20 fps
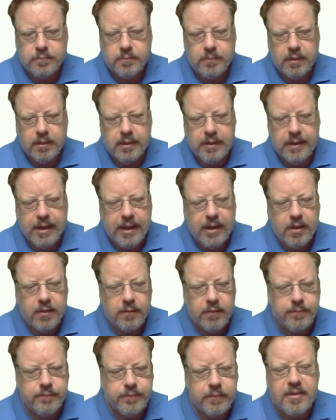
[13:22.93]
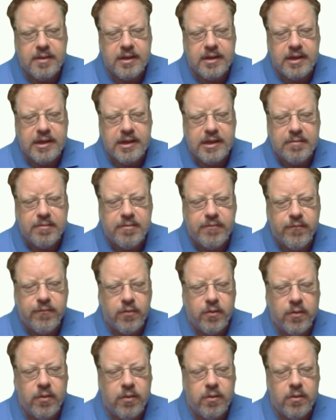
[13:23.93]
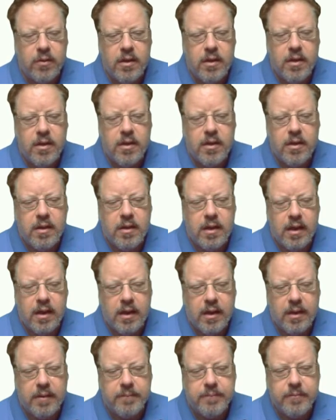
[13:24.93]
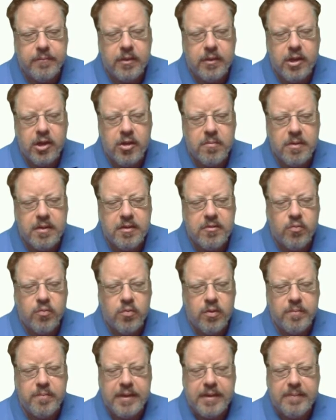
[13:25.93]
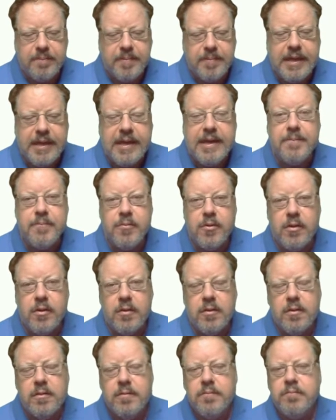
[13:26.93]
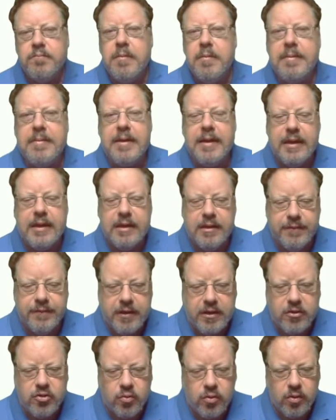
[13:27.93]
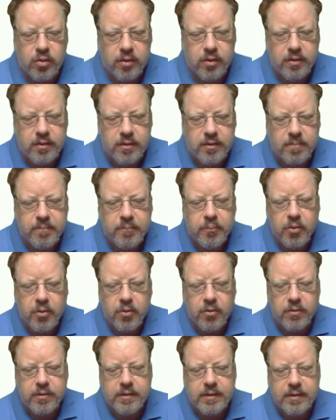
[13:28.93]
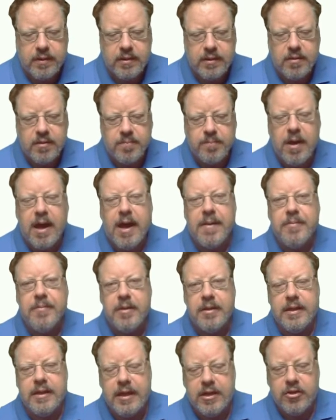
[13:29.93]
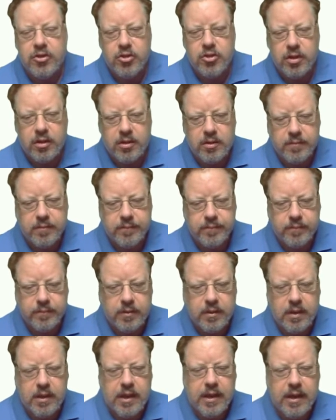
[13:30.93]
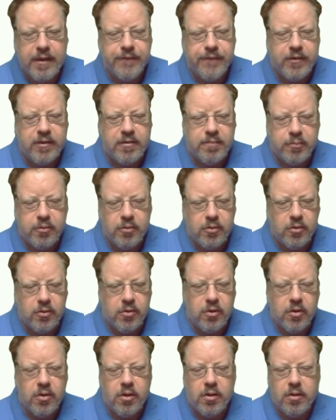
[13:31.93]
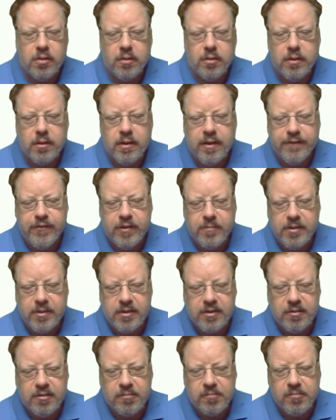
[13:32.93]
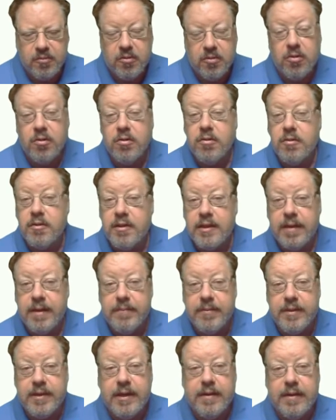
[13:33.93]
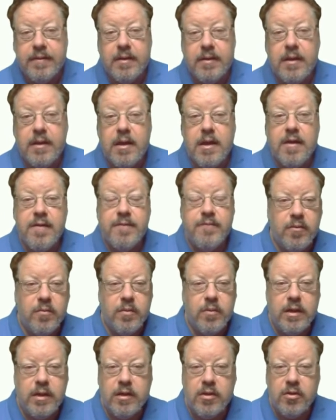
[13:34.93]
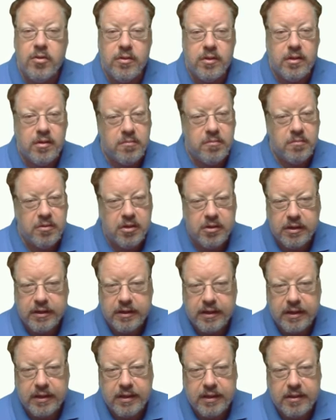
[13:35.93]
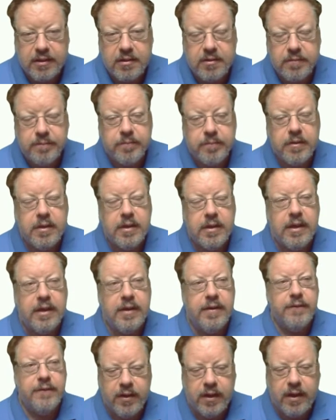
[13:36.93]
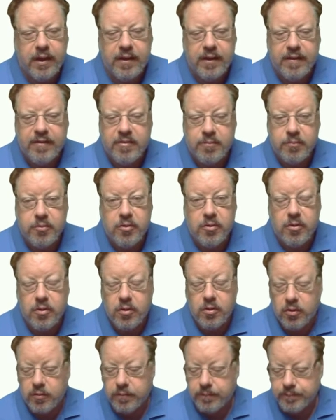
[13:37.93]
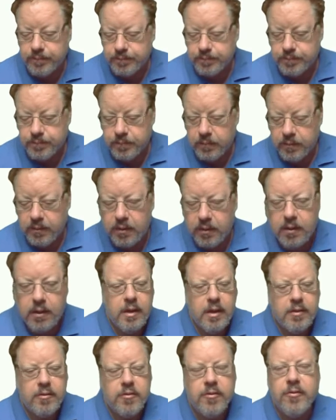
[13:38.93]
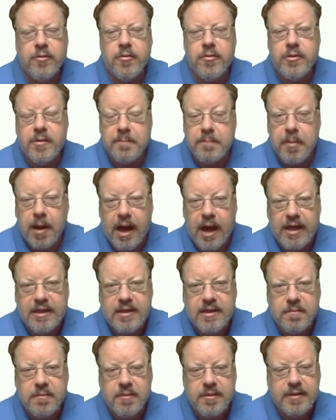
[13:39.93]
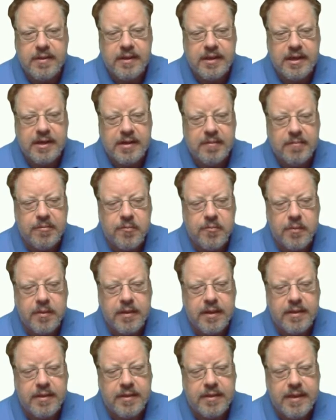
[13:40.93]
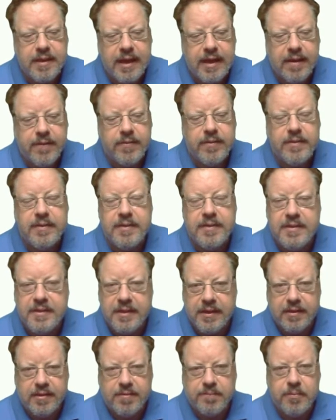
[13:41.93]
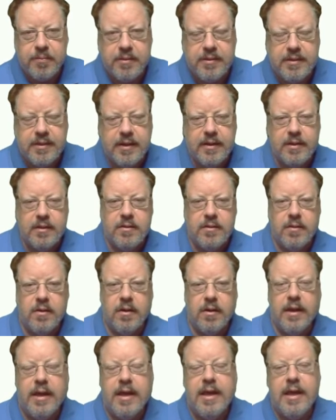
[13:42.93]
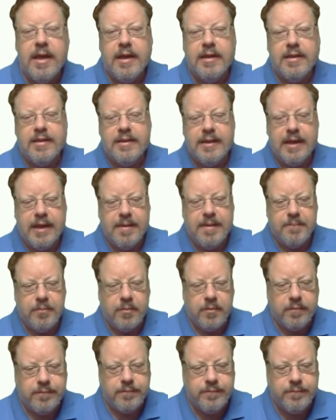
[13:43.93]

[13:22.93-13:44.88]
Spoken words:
Now, synonyms for humans would be people, maybe individuals, persons, population. If it's plural, if humans are plural, same thing. We can use communities if it's plural. So those are possible synonyms. But let's take this particular example.